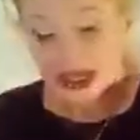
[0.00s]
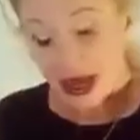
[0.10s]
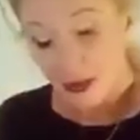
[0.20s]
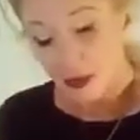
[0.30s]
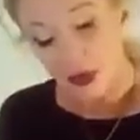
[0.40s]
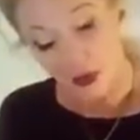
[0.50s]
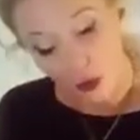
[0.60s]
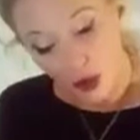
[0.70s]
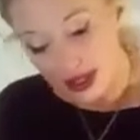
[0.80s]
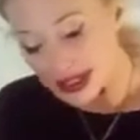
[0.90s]
Capricorn
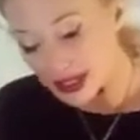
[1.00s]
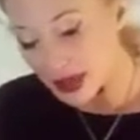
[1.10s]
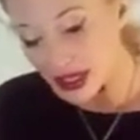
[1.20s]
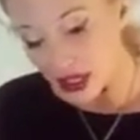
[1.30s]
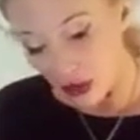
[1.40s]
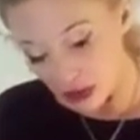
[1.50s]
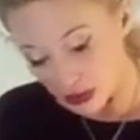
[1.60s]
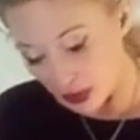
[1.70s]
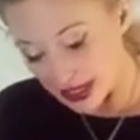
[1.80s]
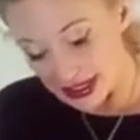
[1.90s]
wants to make an offer to
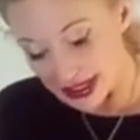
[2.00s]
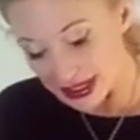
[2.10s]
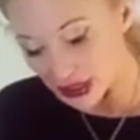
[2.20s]
Pisces. It's